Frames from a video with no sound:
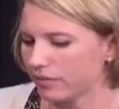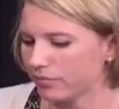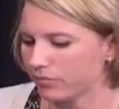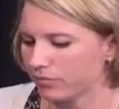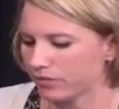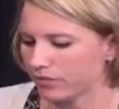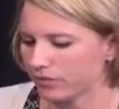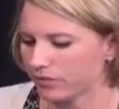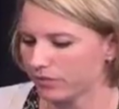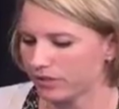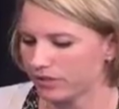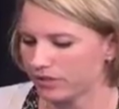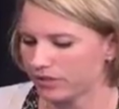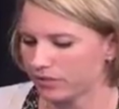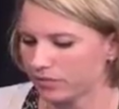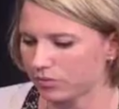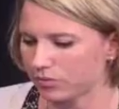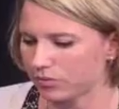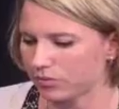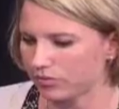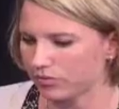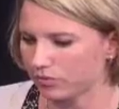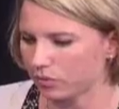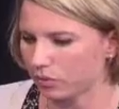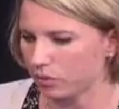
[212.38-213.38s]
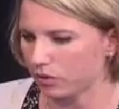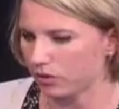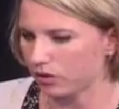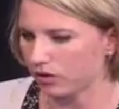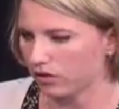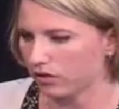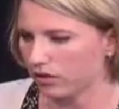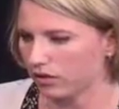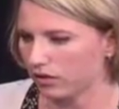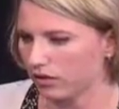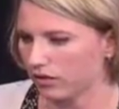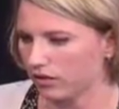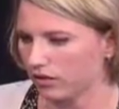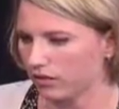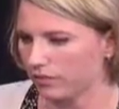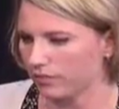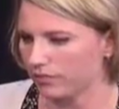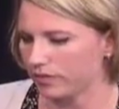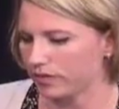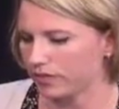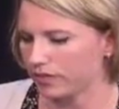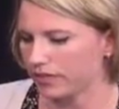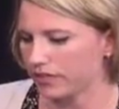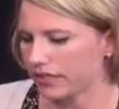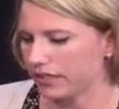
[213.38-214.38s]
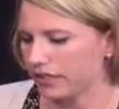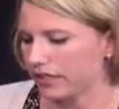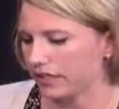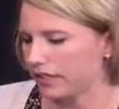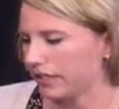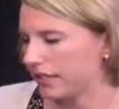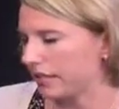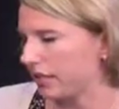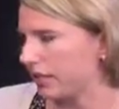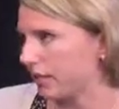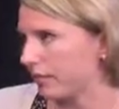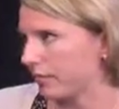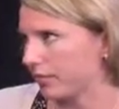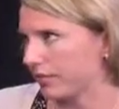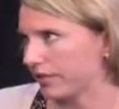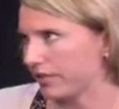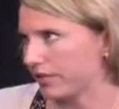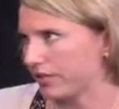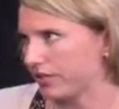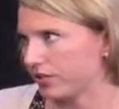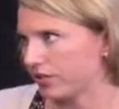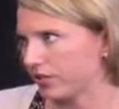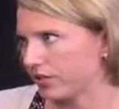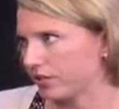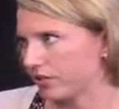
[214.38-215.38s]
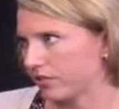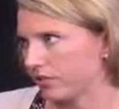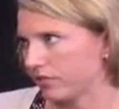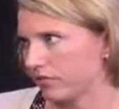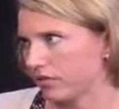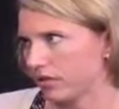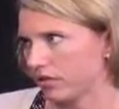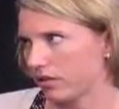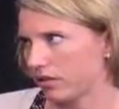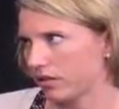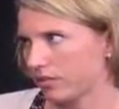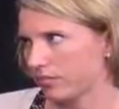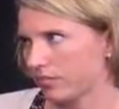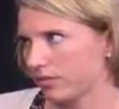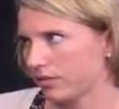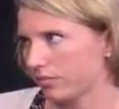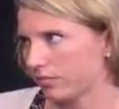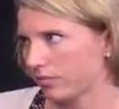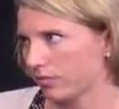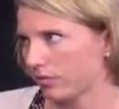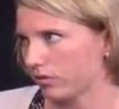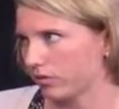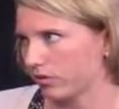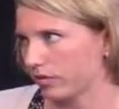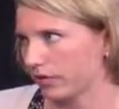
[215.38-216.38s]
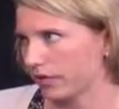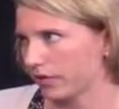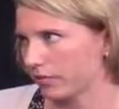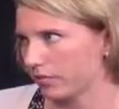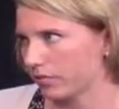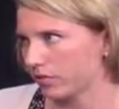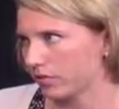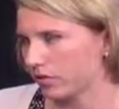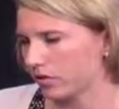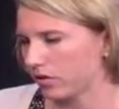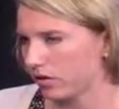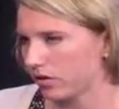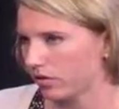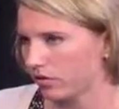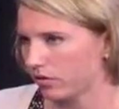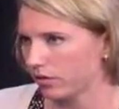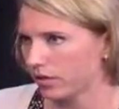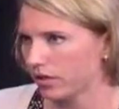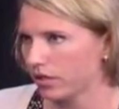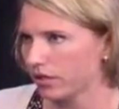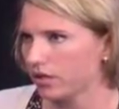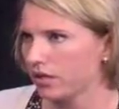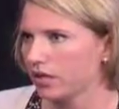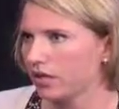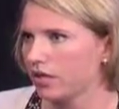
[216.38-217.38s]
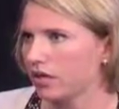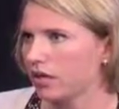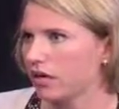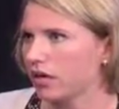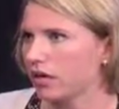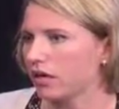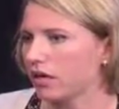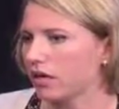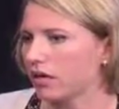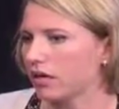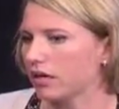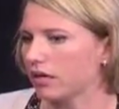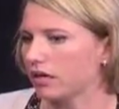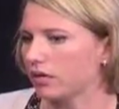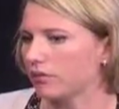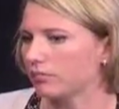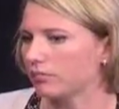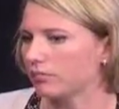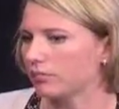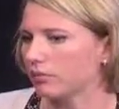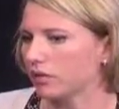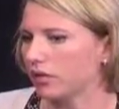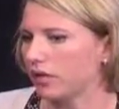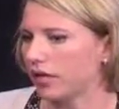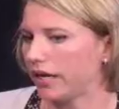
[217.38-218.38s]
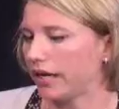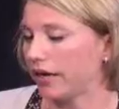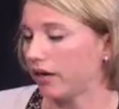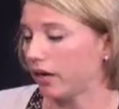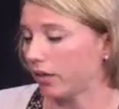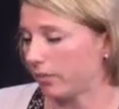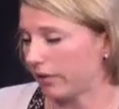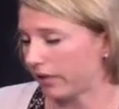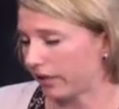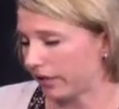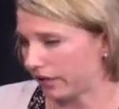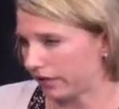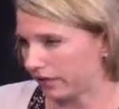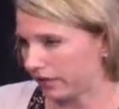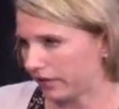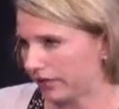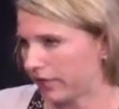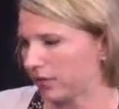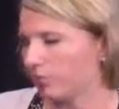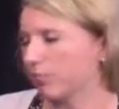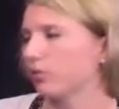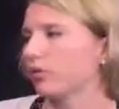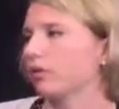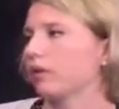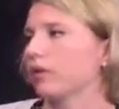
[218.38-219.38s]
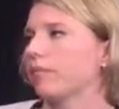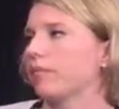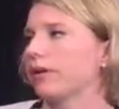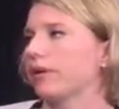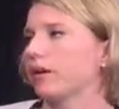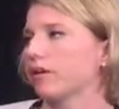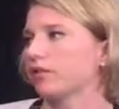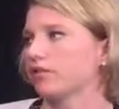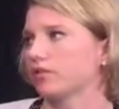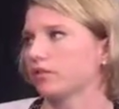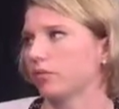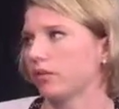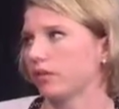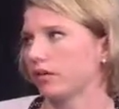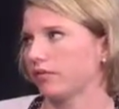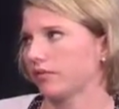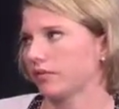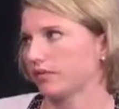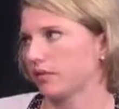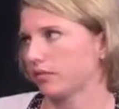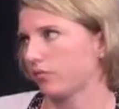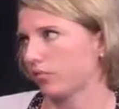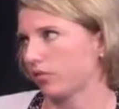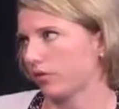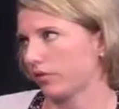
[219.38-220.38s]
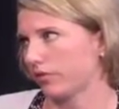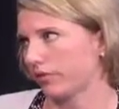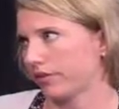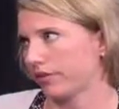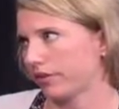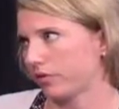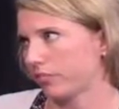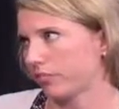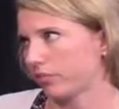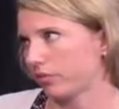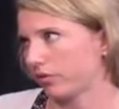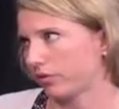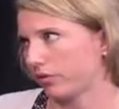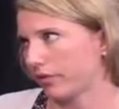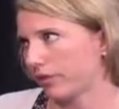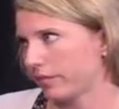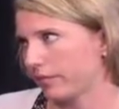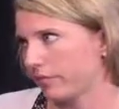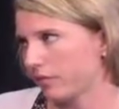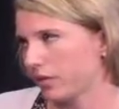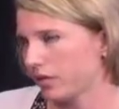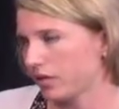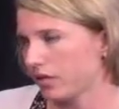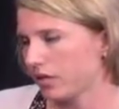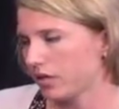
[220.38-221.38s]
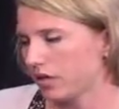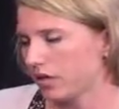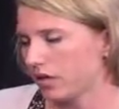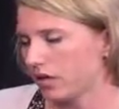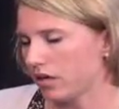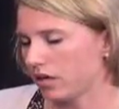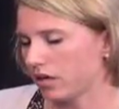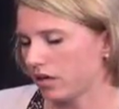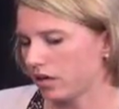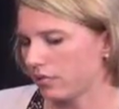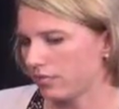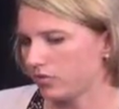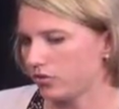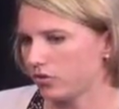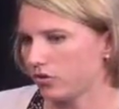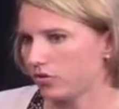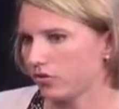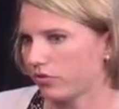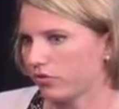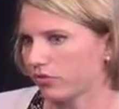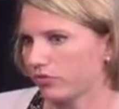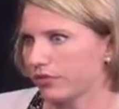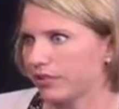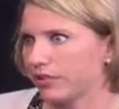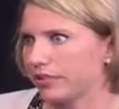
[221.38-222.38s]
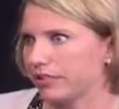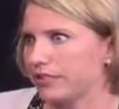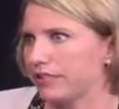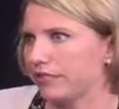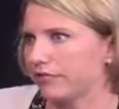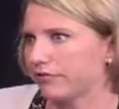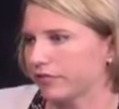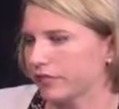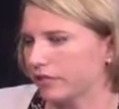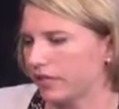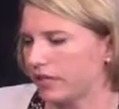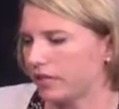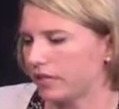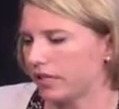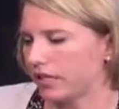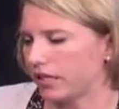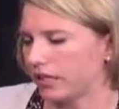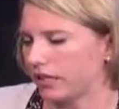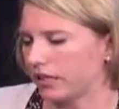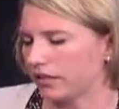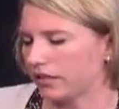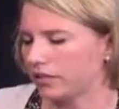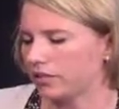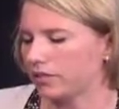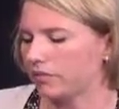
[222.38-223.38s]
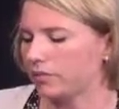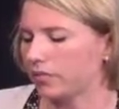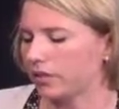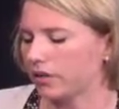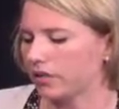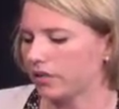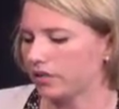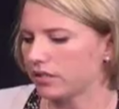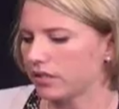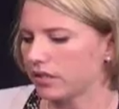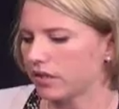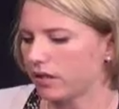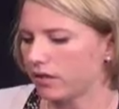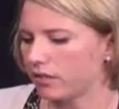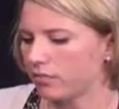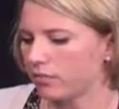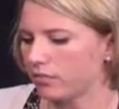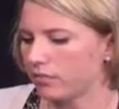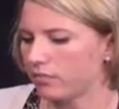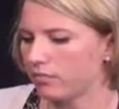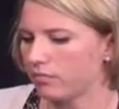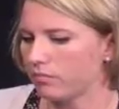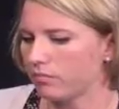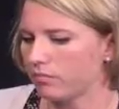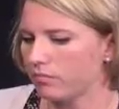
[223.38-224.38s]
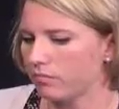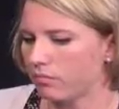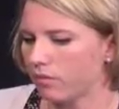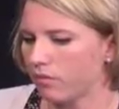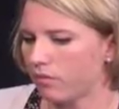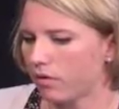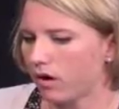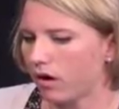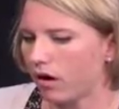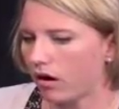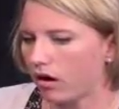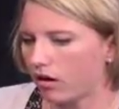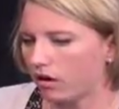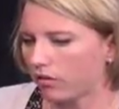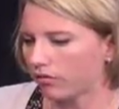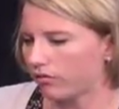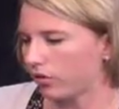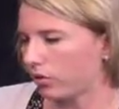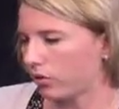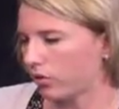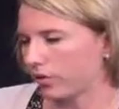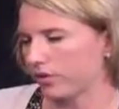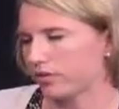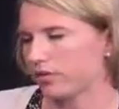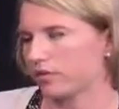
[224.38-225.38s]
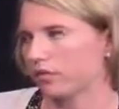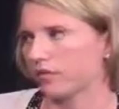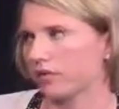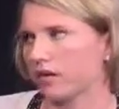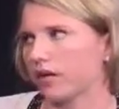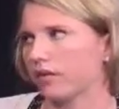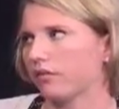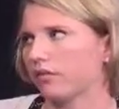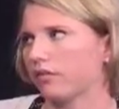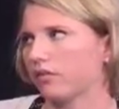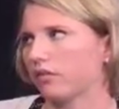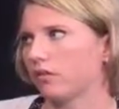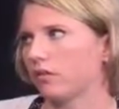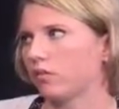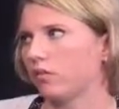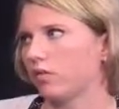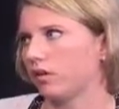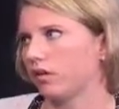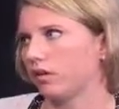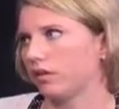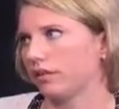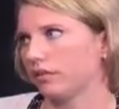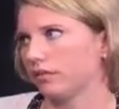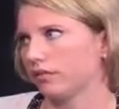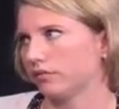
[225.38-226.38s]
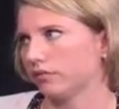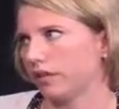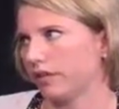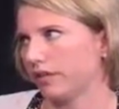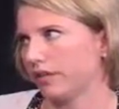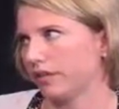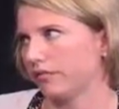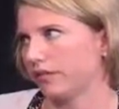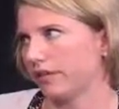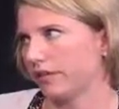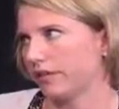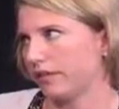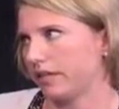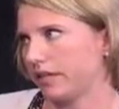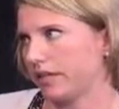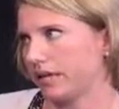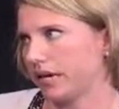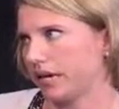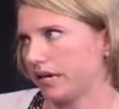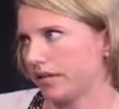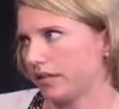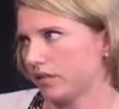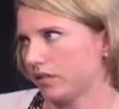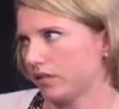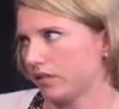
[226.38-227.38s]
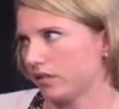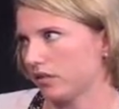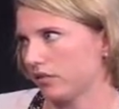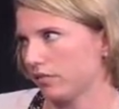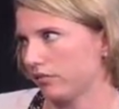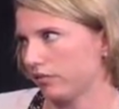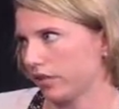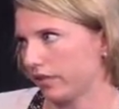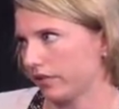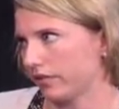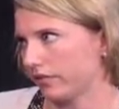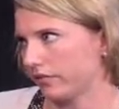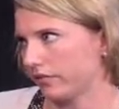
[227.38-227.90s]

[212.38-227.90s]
responsible for the day-to-day operations of our hospice program. So, and our palliative care program, and also we have a supportive care program. 3 different things, but all focused around quality of life at the end of life